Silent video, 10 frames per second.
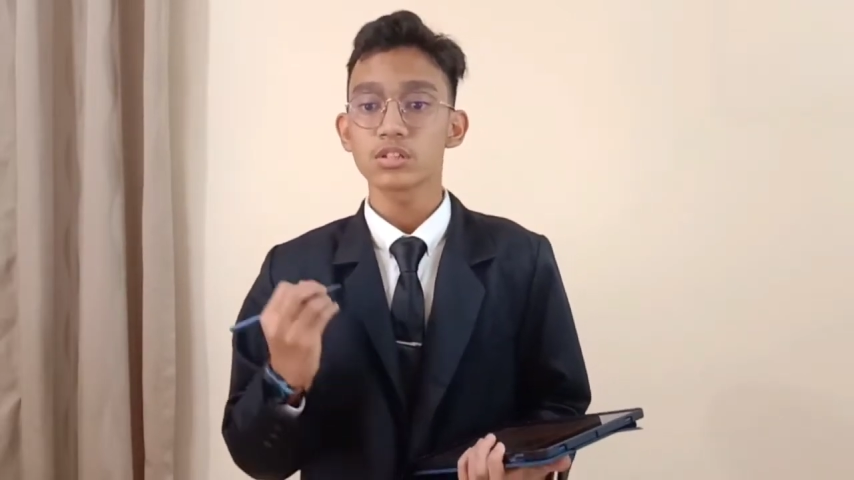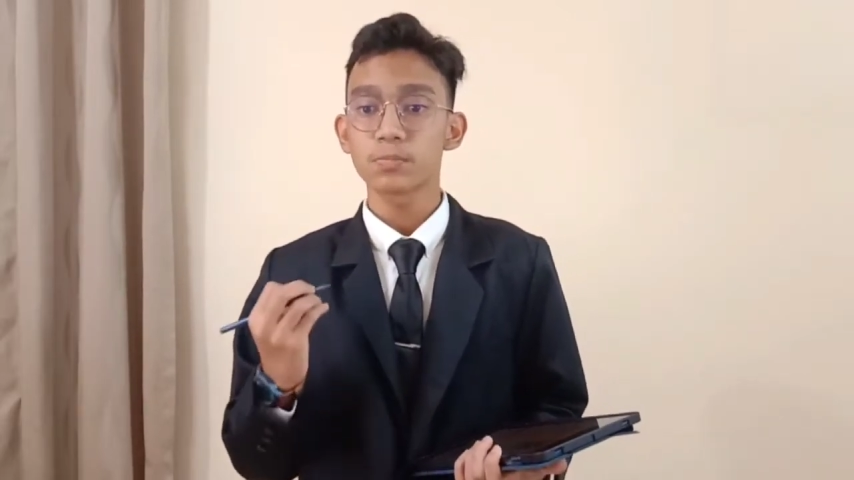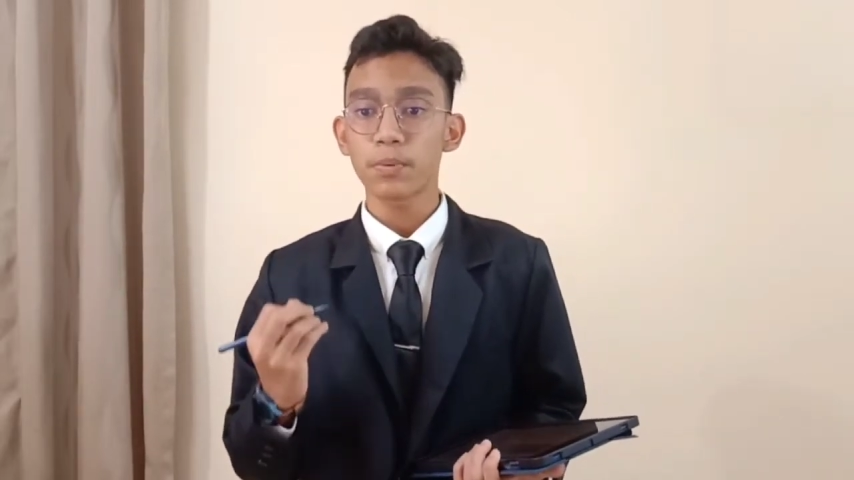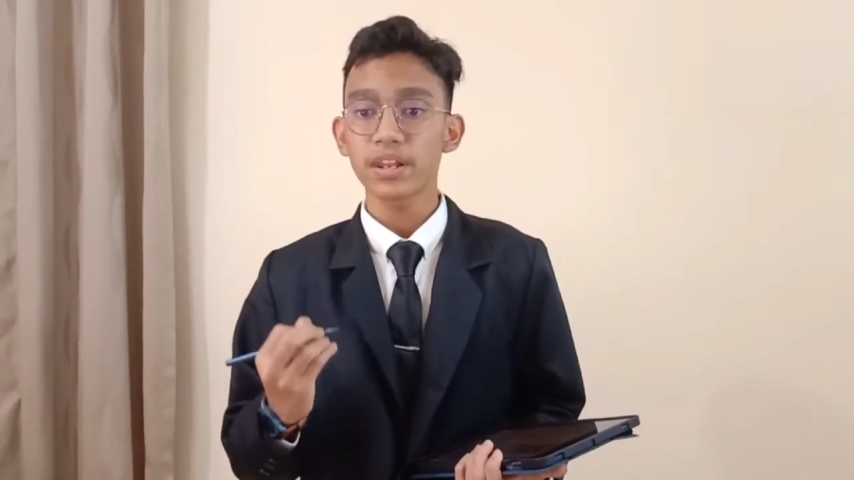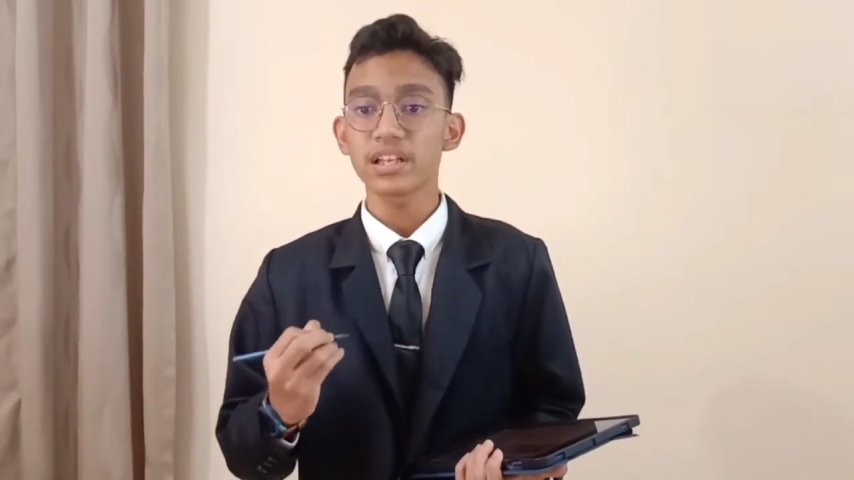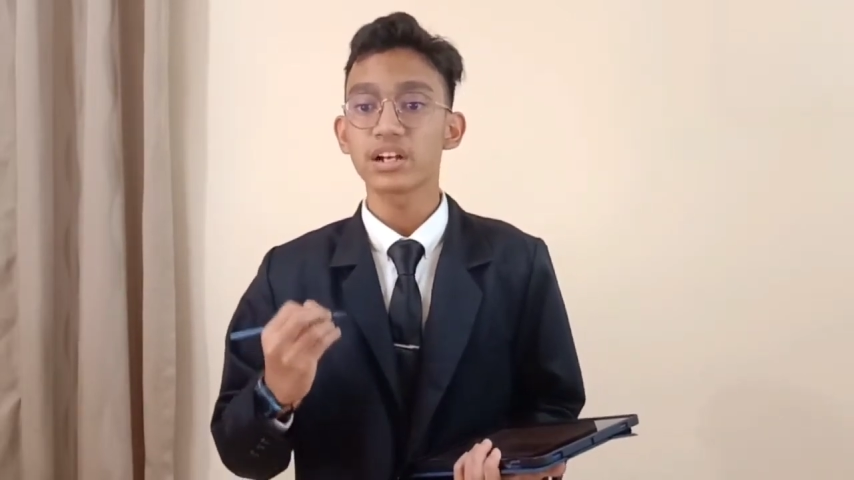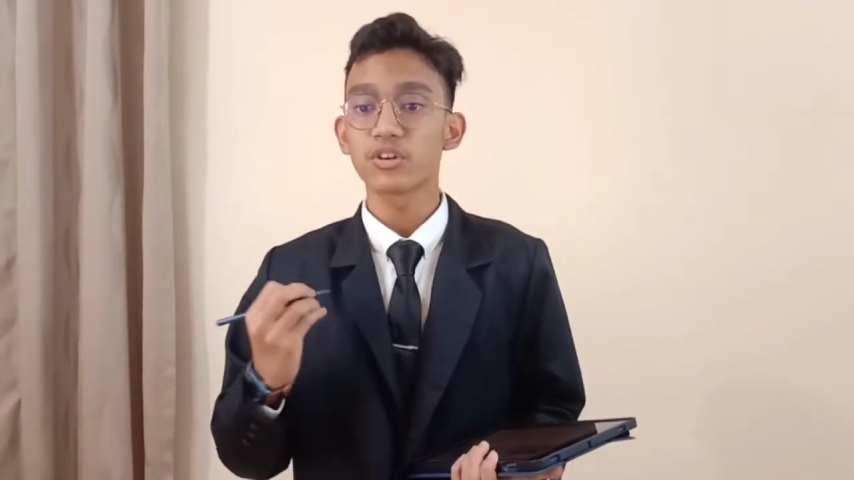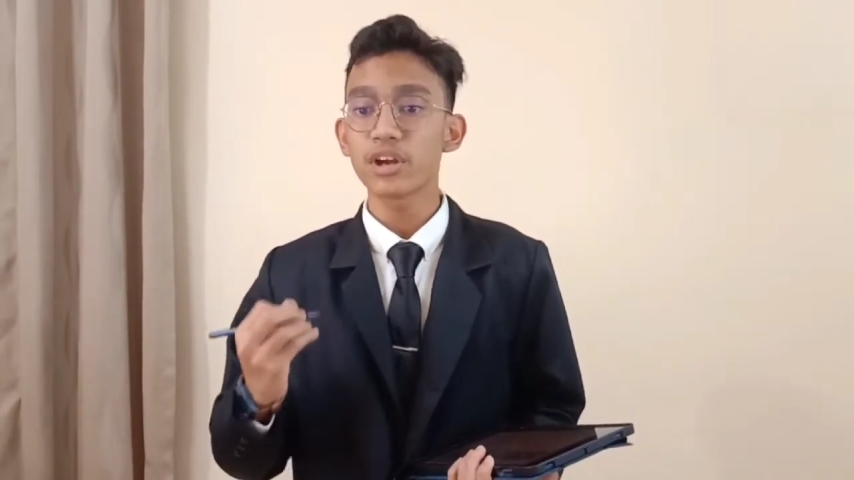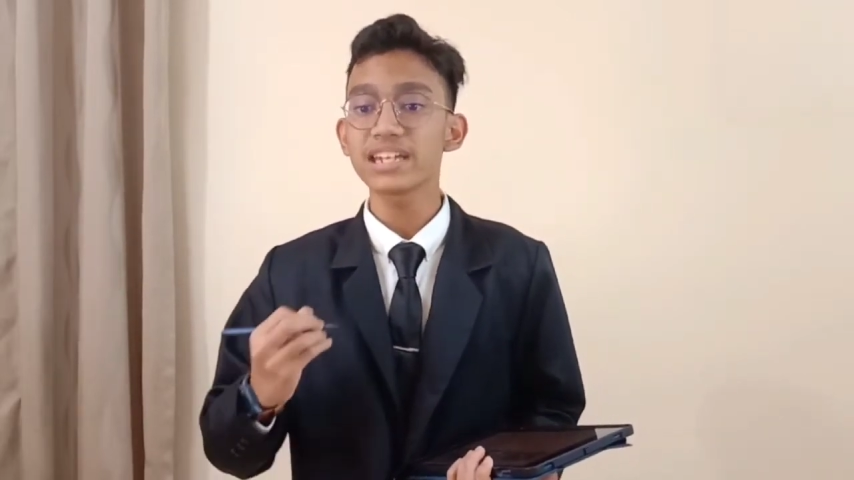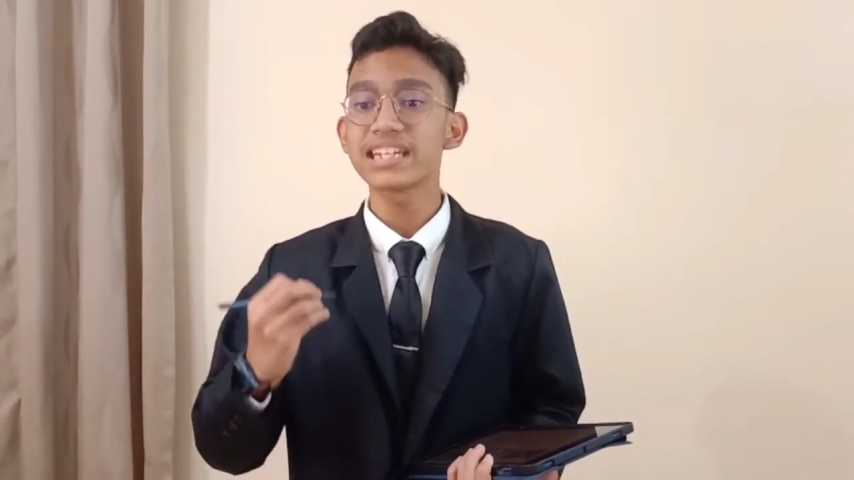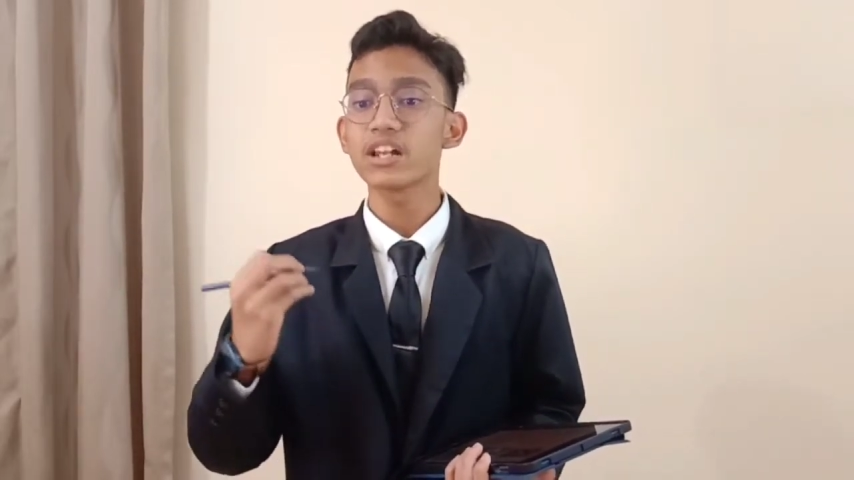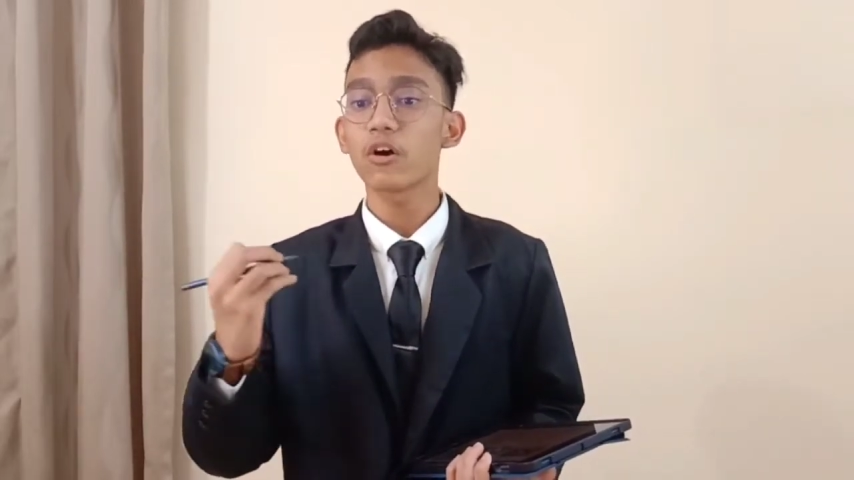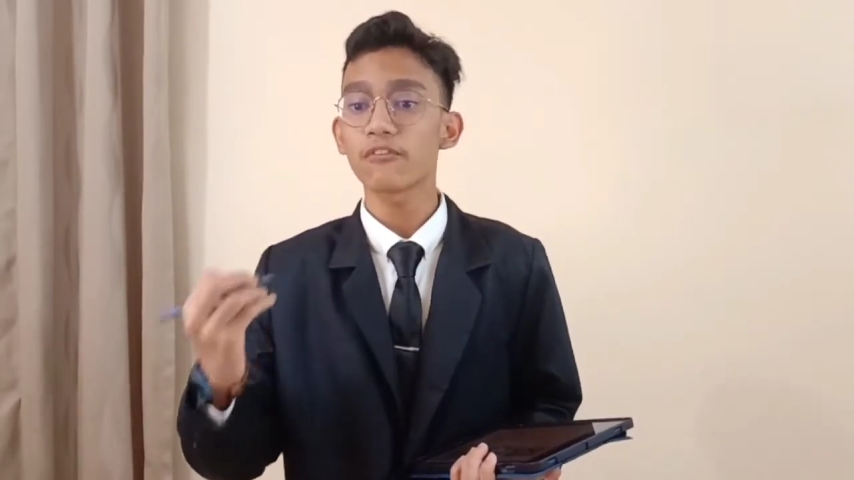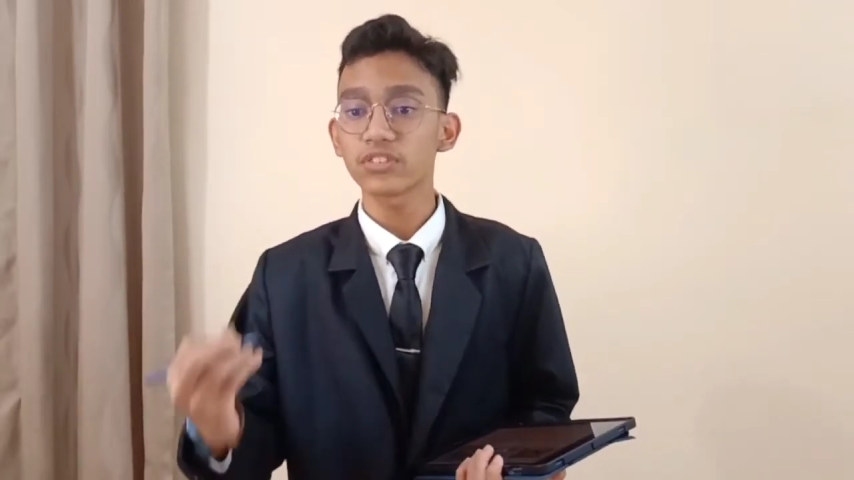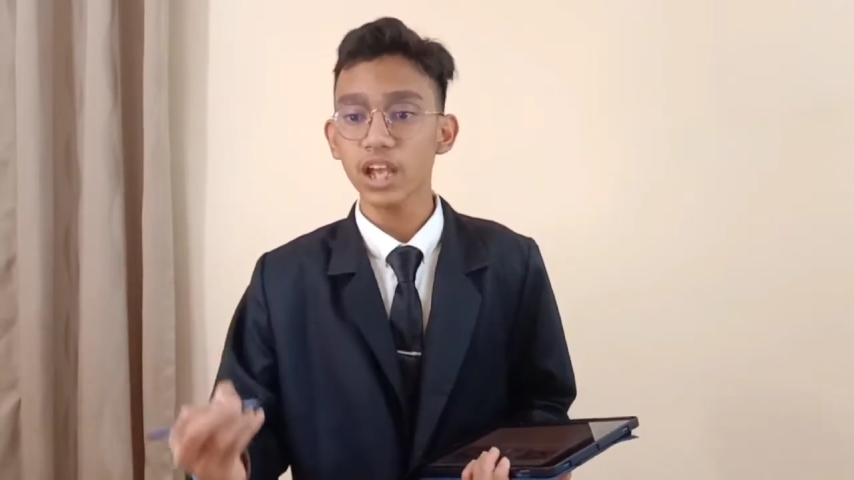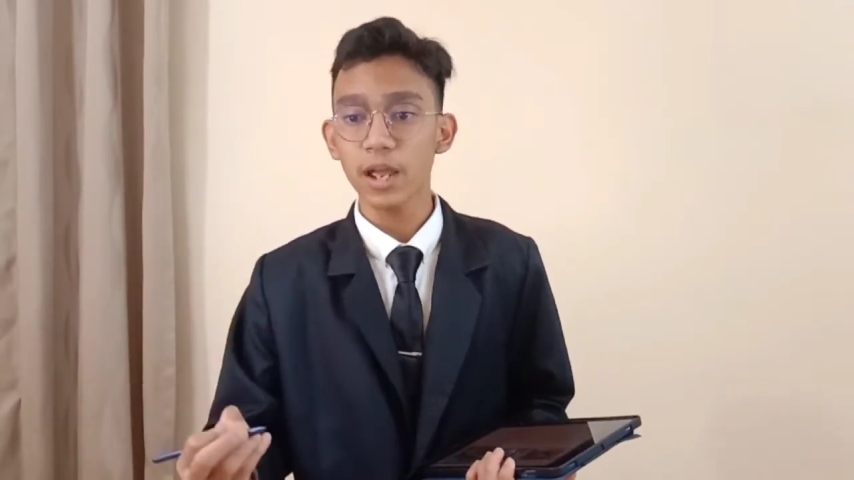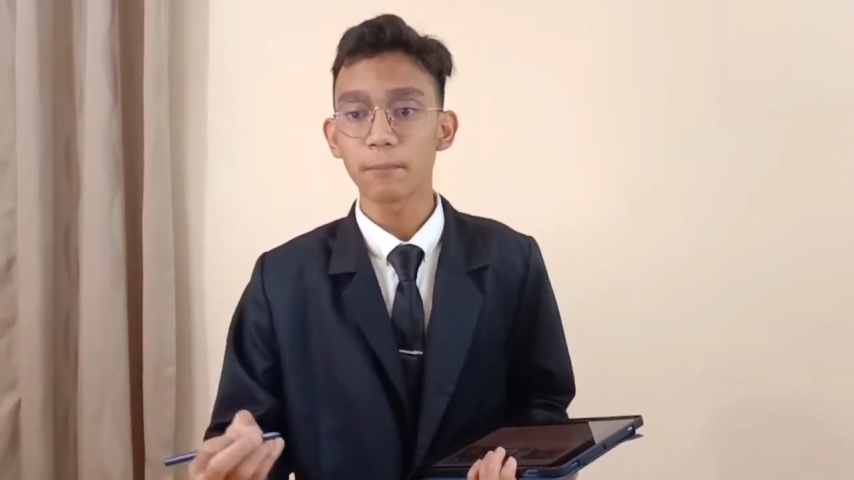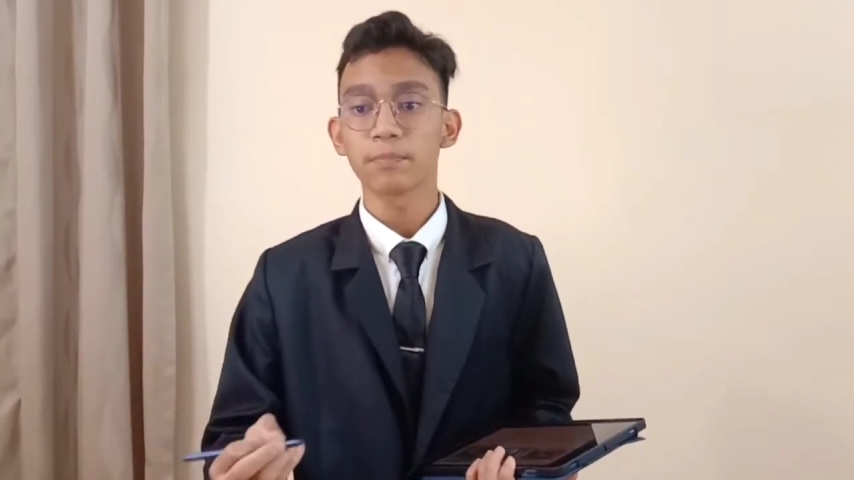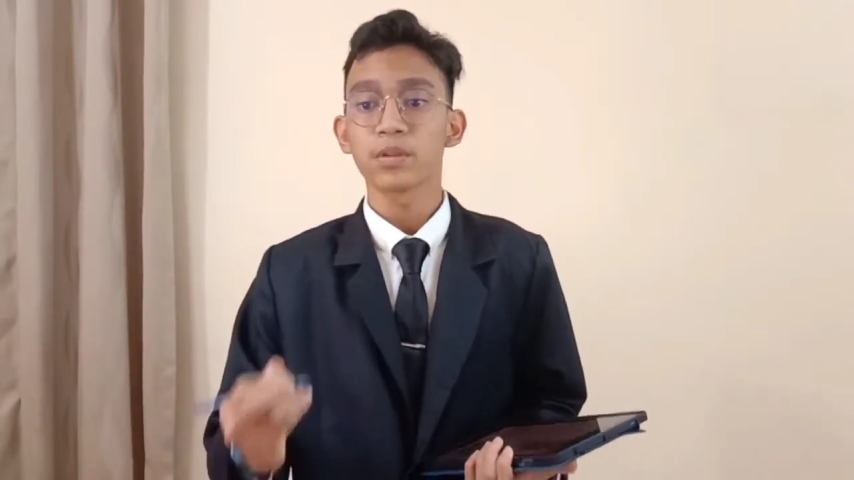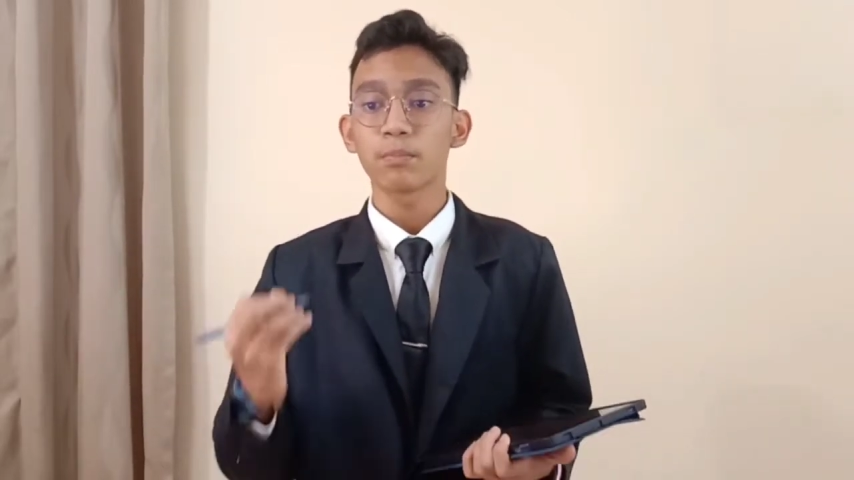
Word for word: spent a great deal of time